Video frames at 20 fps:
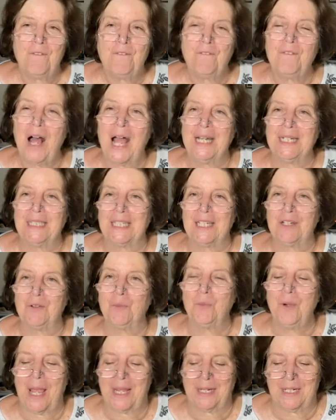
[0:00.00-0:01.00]
finally
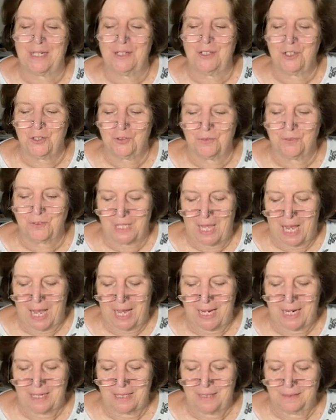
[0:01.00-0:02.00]
ready to
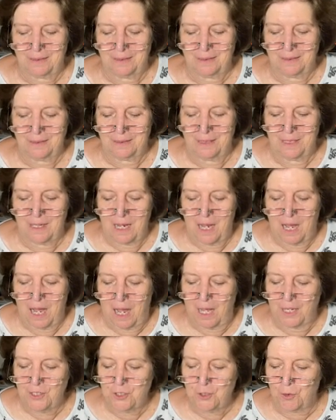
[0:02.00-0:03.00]
fly.
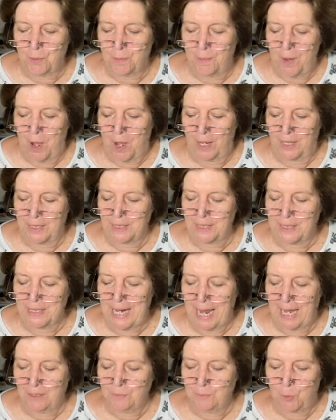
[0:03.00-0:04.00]
Under the pond,
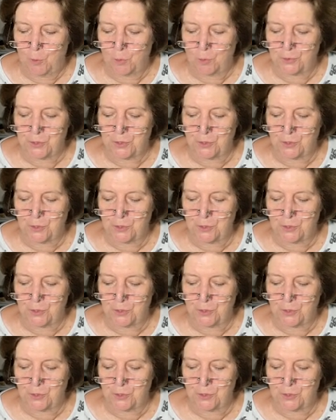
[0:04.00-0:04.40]
tadpoles